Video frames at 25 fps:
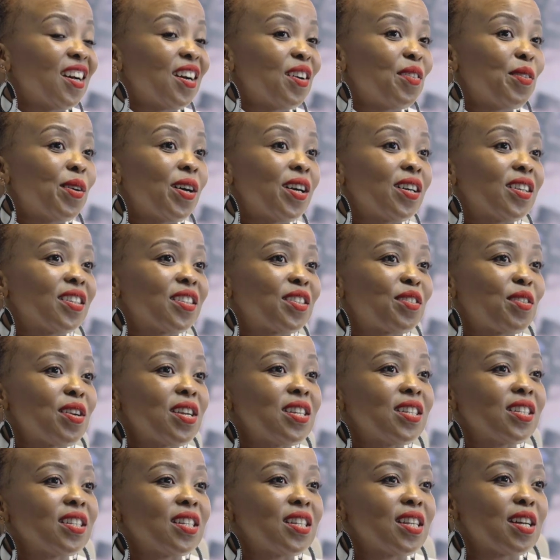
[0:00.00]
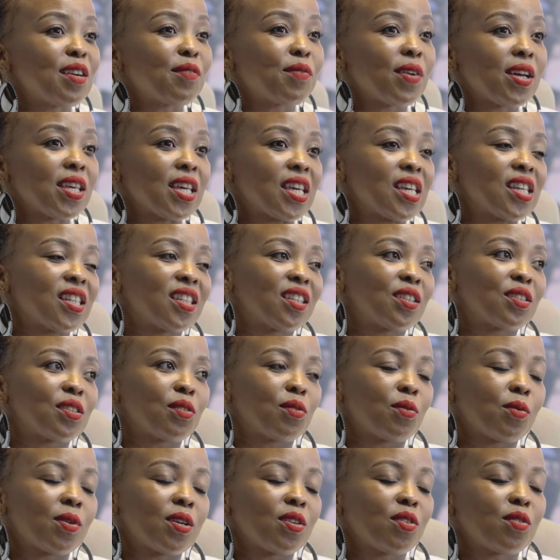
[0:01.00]
Well, strangely enough, I guess
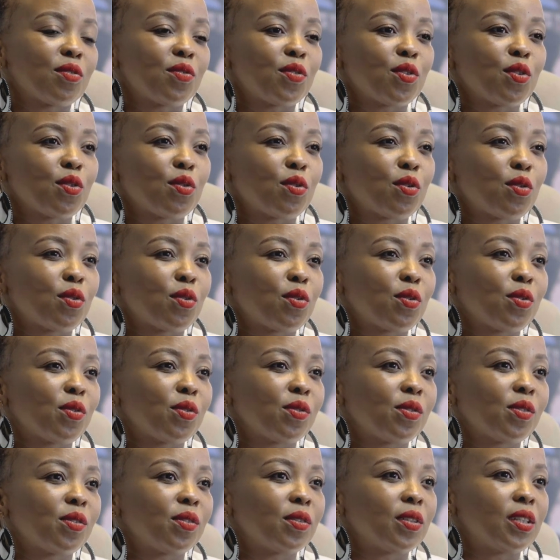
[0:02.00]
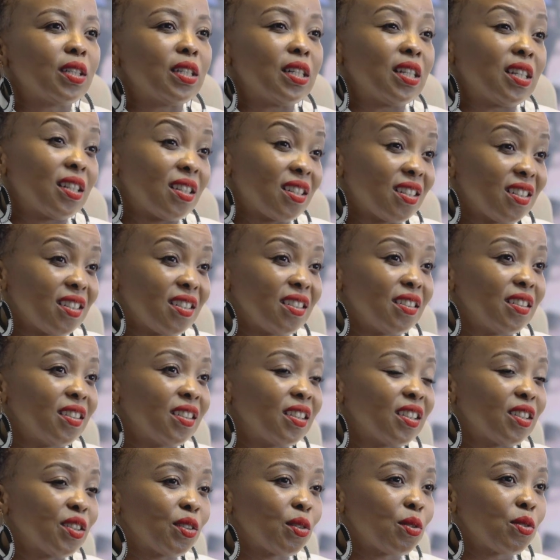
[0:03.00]
one of your
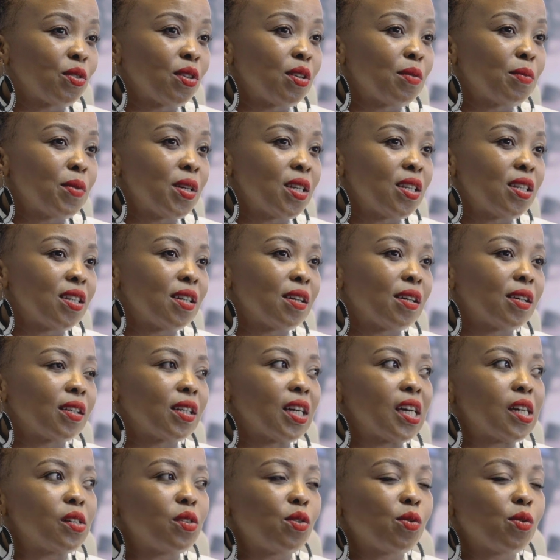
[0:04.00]
LinkedIn social media,